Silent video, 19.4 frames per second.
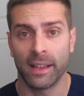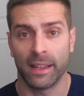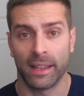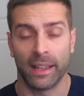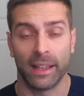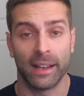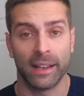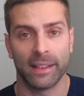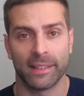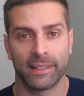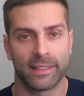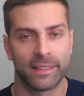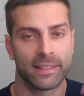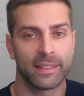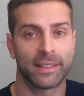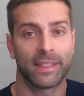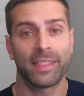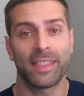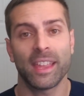it
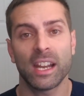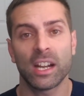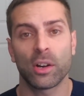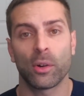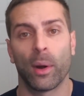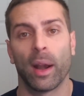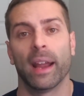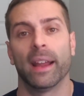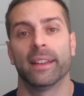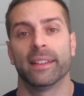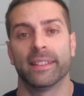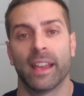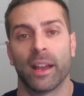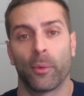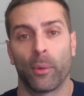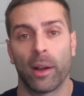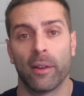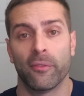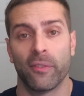is theorized
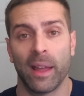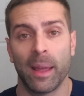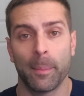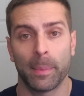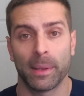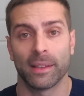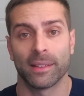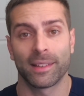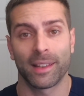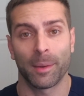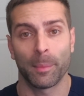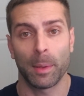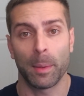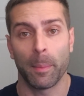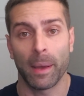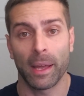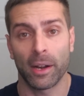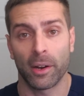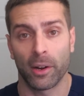that rifampin is going to be
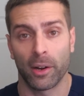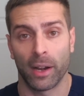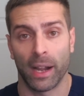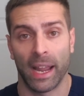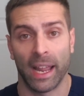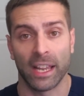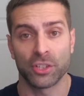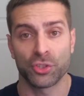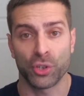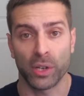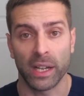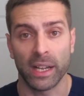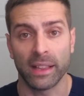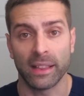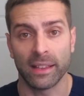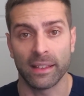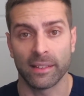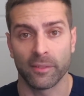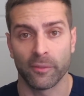better at treating
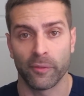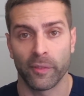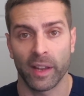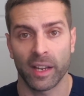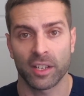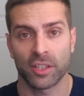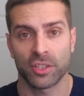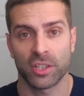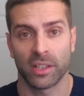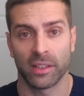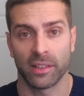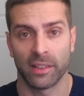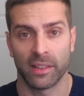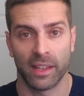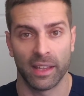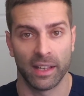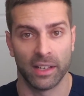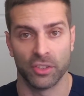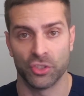these infections
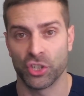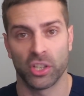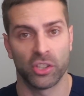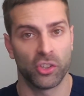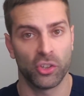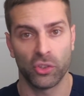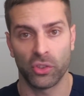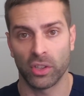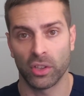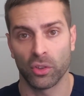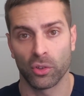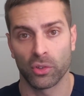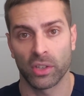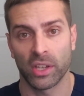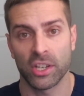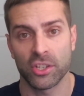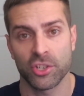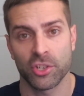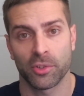than just using those
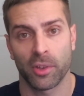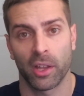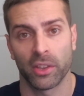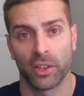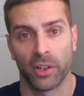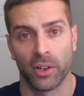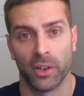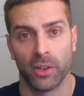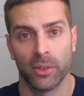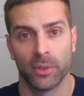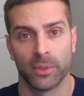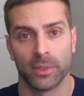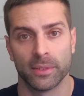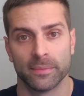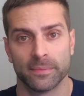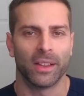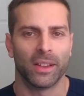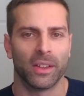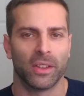agents on their own.
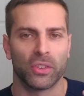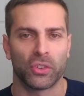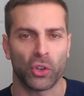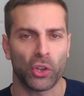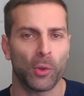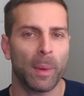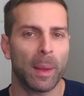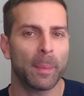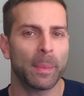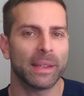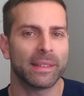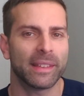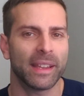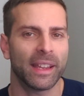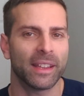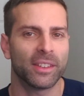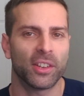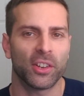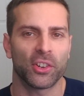So you might be
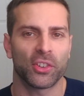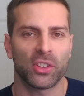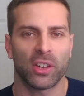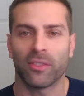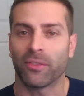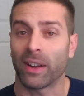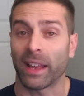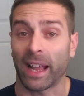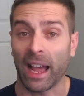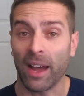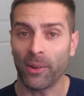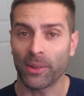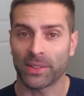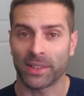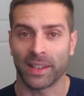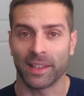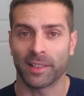saying to yourself, like I was saying